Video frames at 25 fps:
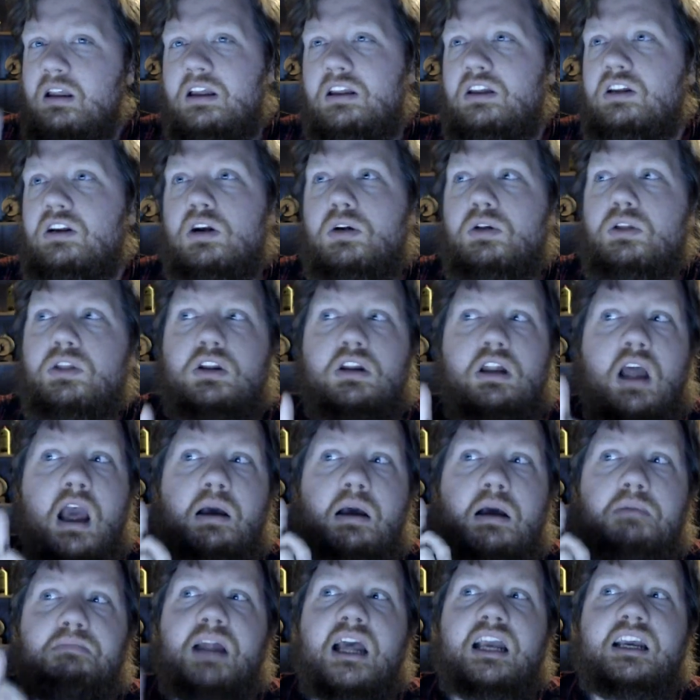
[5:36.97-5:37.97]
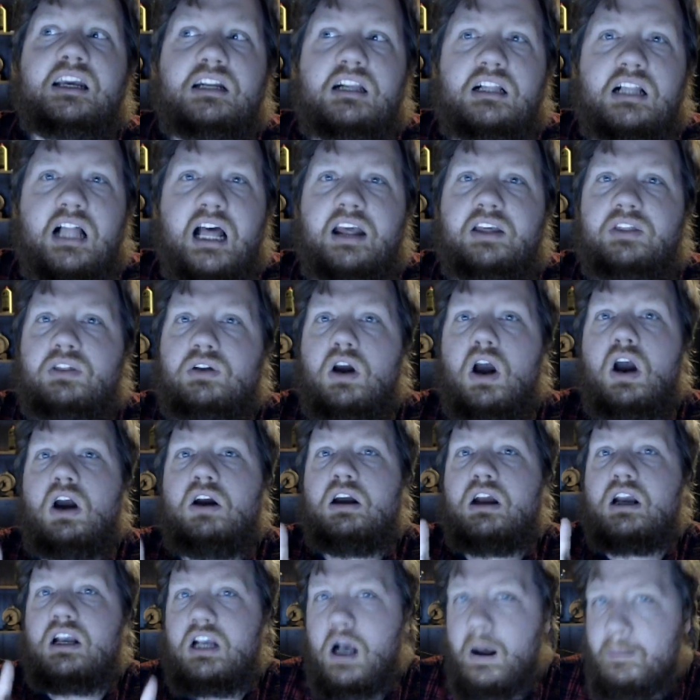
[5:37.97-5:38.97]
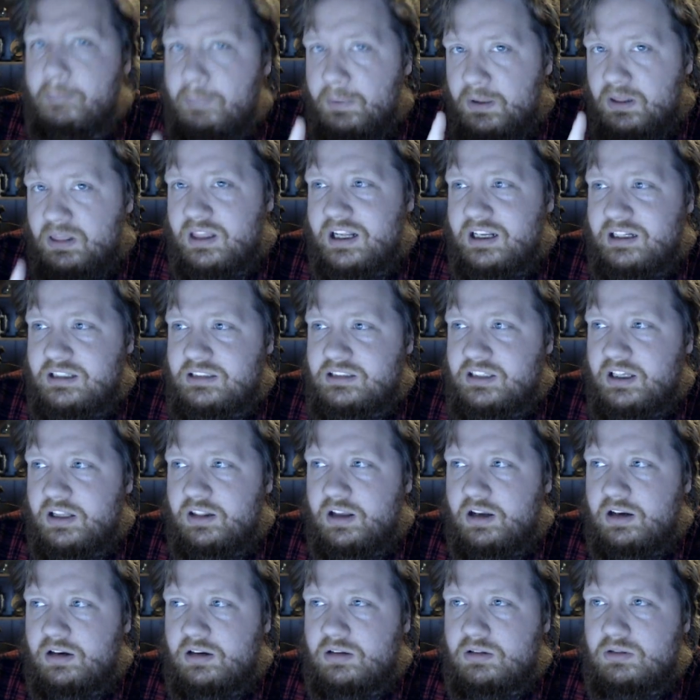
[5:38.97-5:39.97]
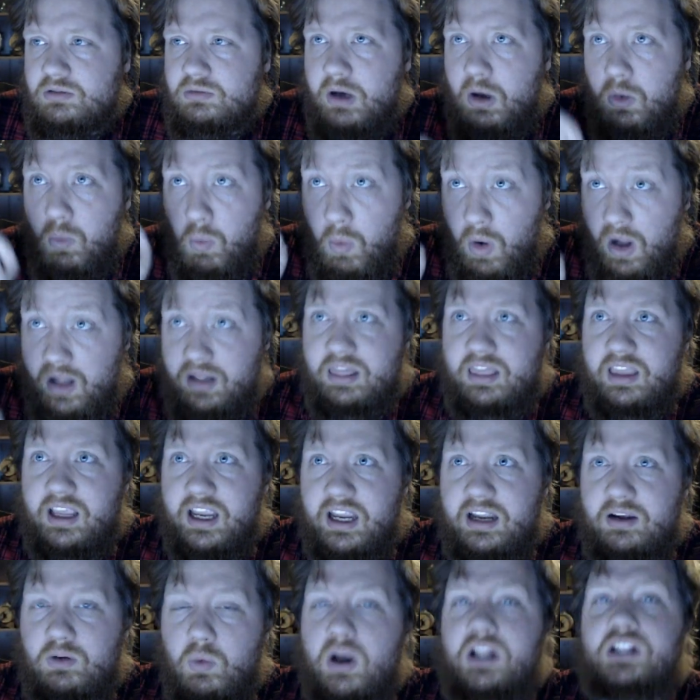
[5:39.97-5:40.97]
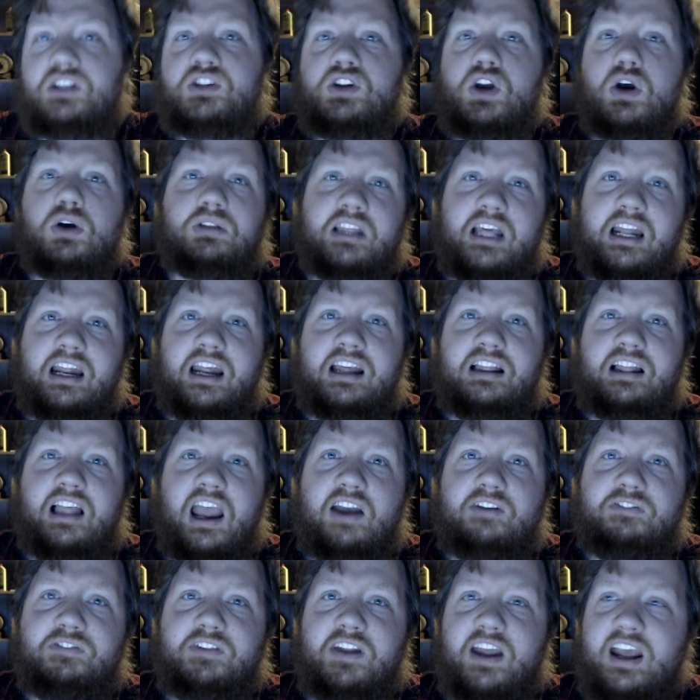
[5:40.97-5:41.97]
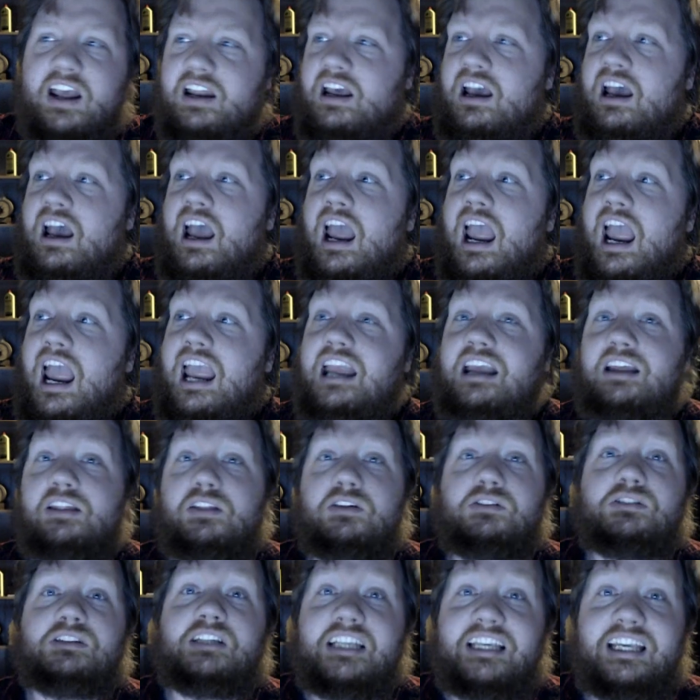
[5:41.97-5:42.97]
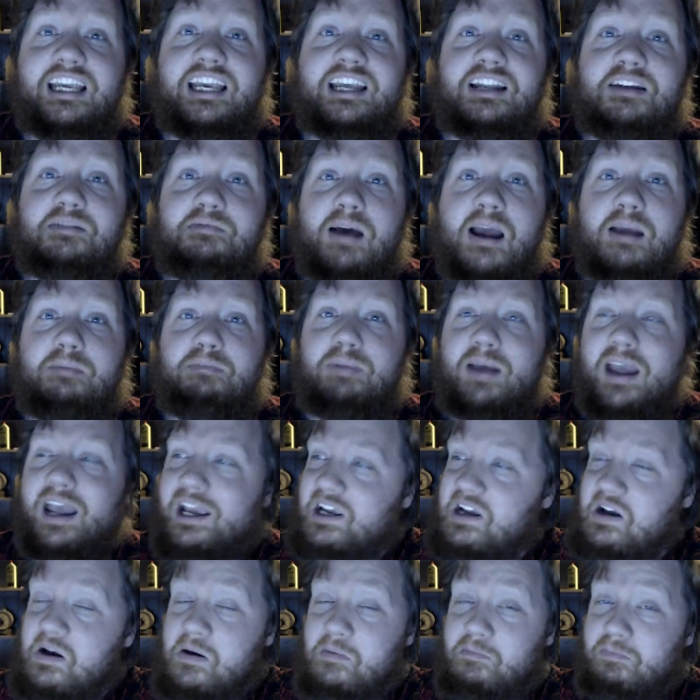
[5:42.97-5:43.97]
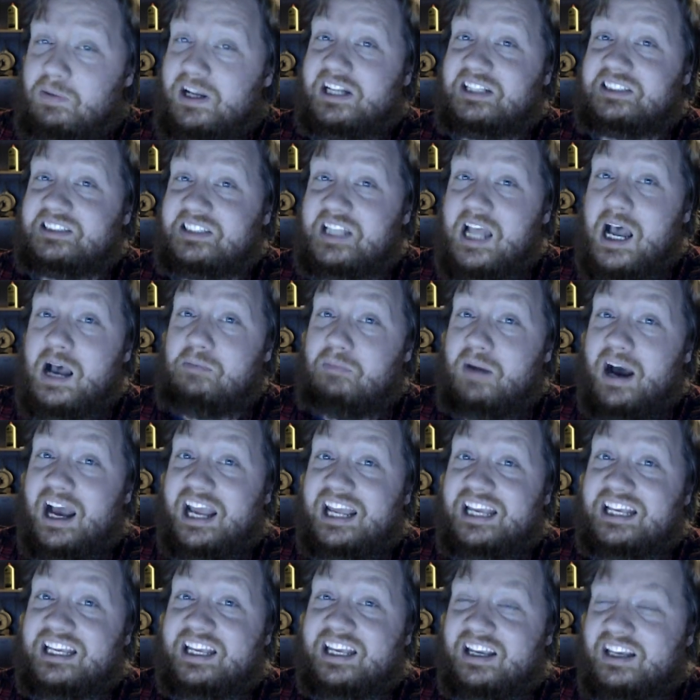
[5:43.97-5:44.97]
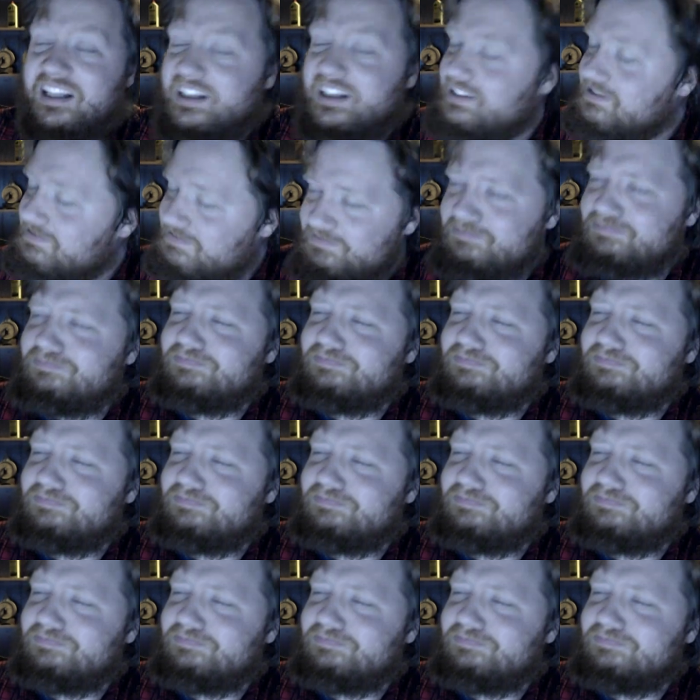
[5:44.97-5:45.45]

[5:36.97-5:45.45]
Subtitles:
You know, I'm not going to lie. There are a couple things in there. Well, one joke that I laughed at. Hey, there's a kid in my bag, but it's not my kid.